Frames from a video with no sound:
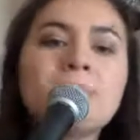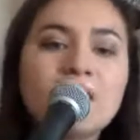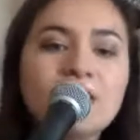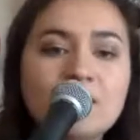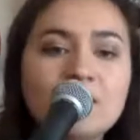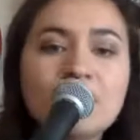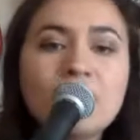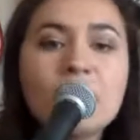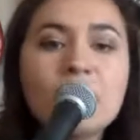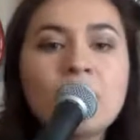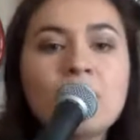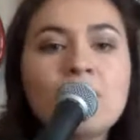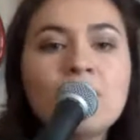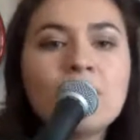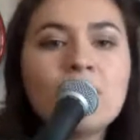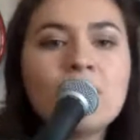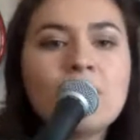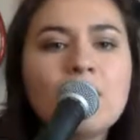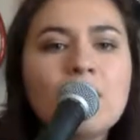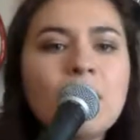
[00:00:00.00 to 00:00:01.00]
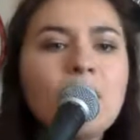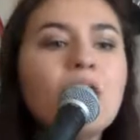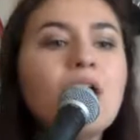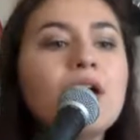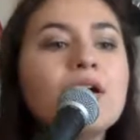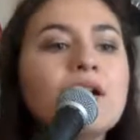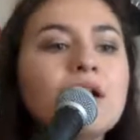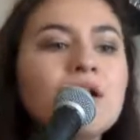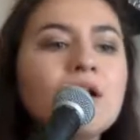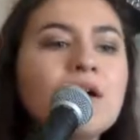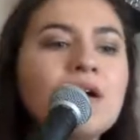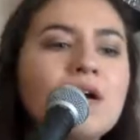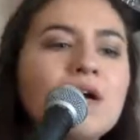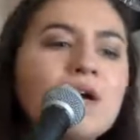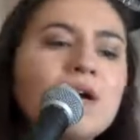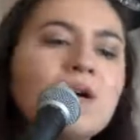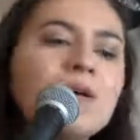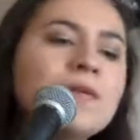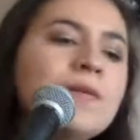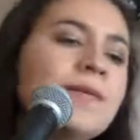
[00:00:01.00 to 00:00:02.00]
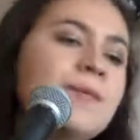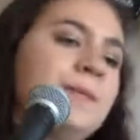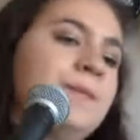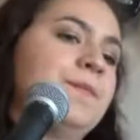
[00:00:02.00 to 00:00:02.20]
It all.